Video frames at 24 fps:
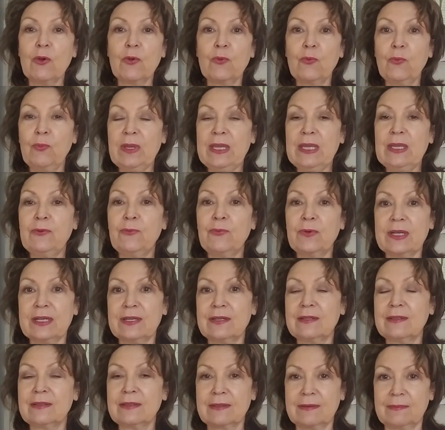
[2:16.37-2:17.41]
we
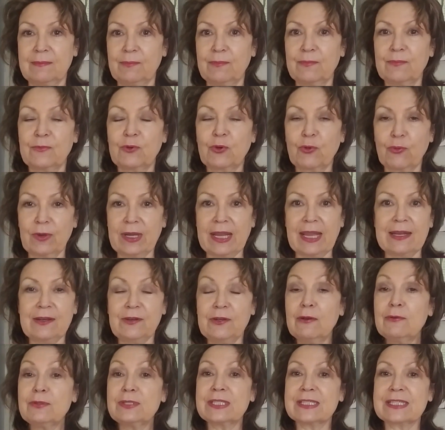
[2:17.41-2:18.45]
will create
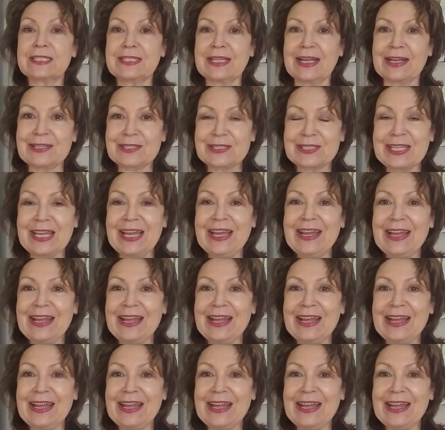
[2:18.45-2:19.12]
no success,